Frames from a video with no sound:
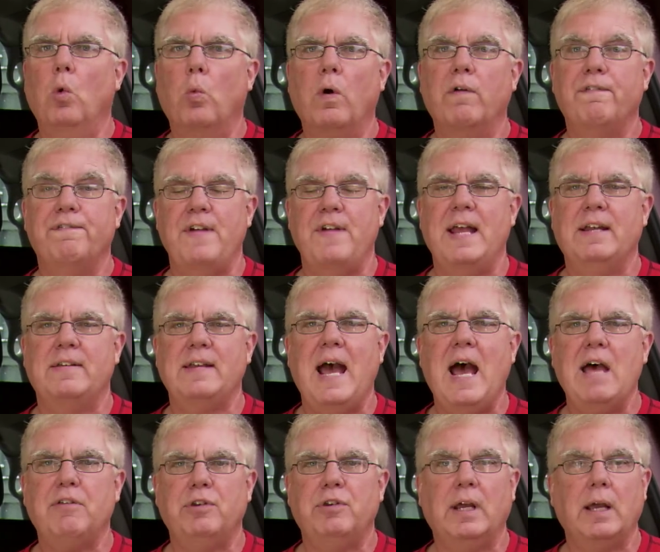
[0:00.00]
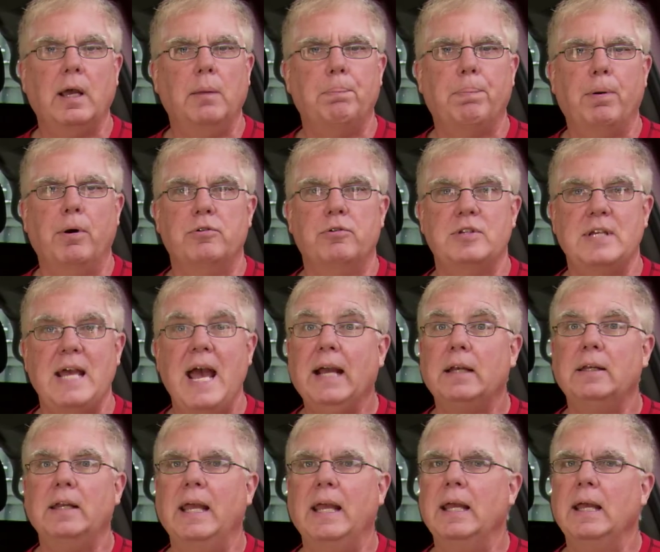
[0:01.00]
were fantastic at
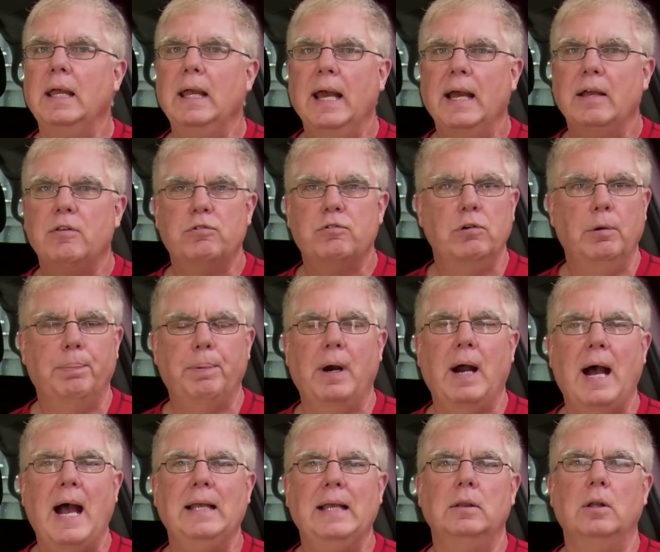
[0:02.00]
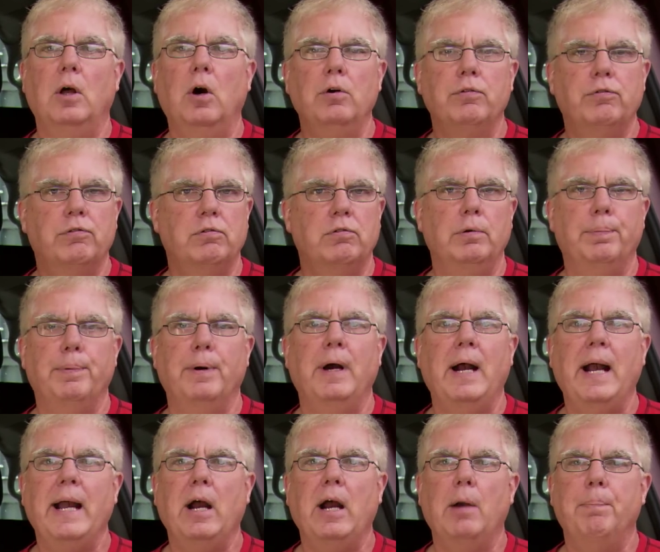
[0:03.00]
protecting super high loads, super
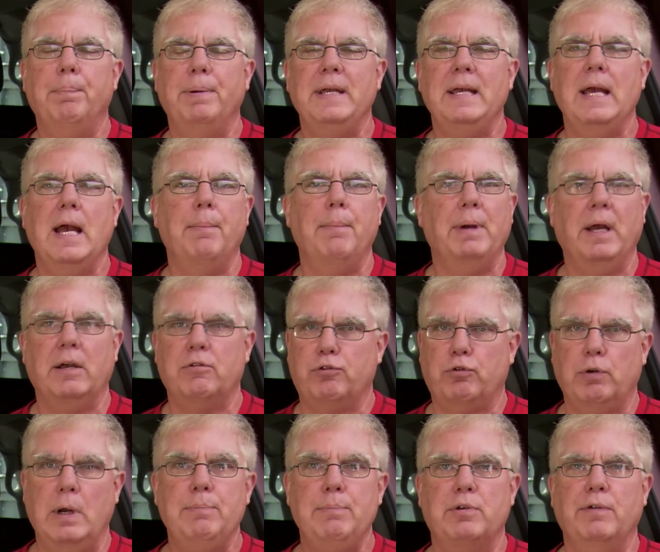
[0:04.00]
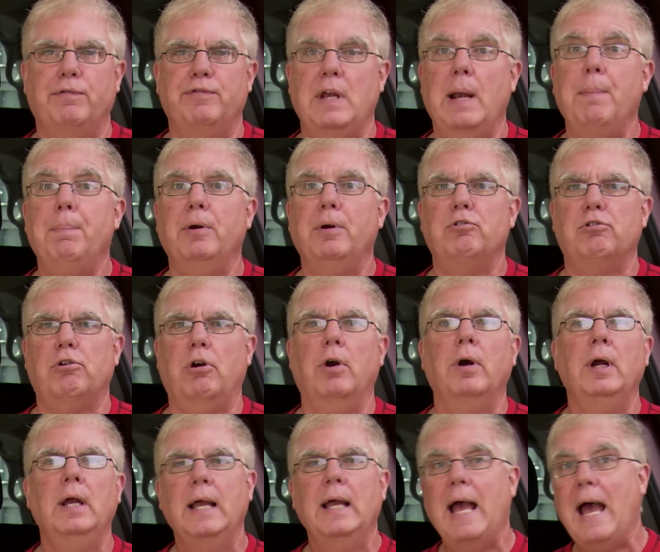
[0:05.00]
high R P M, extremes of temperature.
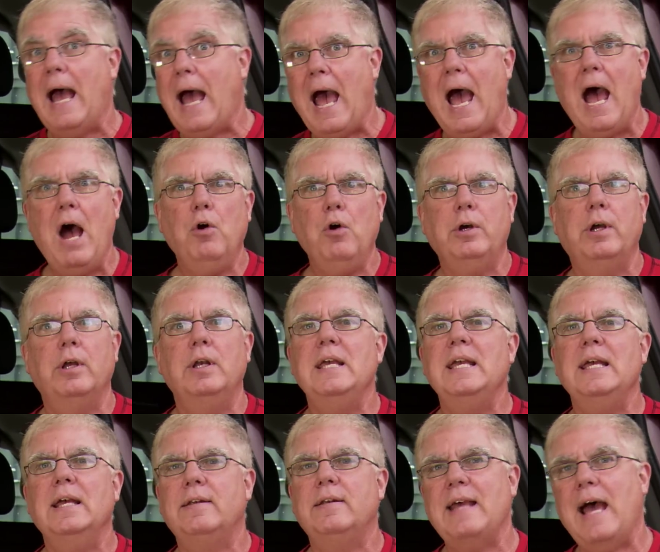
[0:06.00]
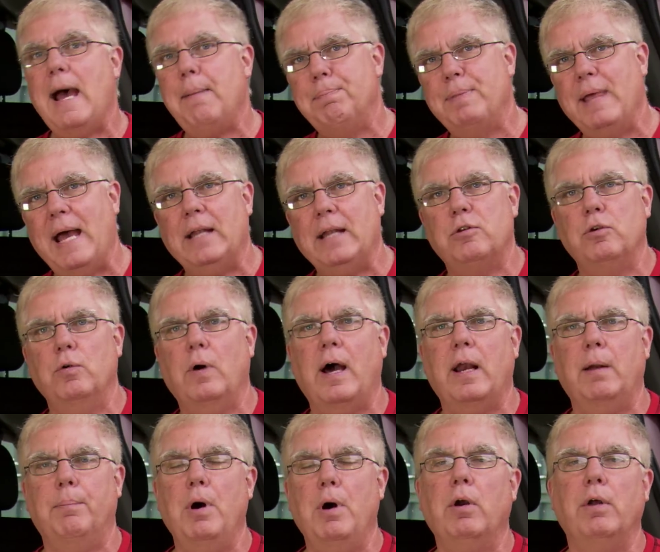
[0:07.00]
How could he adapt that to
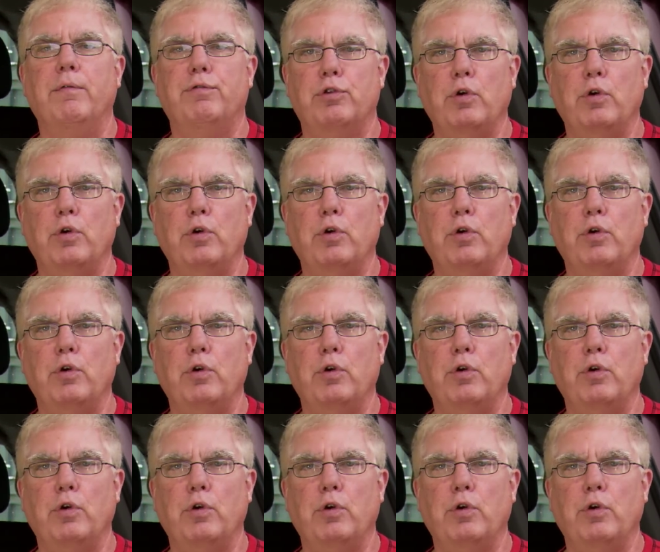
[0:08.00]
automotive?